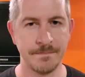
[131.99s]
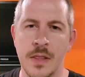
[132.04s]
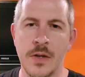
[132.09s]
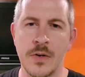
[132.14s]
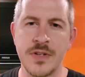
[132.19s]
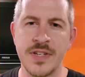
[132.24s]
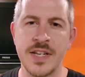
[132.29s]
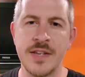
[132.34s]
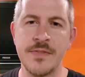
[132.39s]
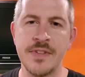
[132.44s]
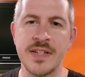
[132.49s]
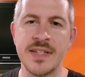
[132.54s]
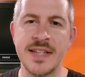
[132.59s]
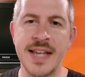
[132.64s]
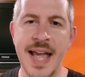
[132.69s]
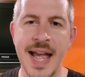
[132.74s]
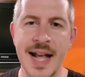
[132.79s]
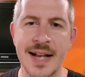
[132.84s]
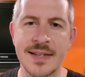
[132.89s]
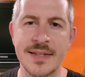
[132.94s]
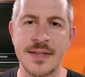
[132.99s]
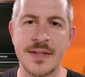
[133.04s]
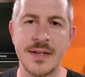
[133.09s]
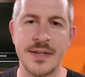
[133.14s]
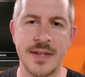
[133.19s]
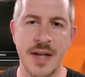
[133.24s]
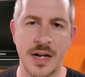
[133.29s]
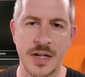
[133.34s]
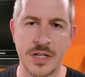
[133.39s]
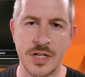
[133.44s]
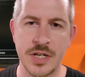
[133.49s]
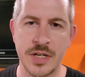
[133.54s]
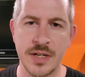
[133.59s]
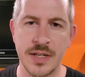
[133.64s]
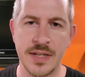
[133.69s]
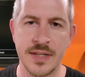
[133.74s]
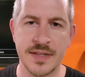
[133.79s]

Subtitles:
There's even tax deduction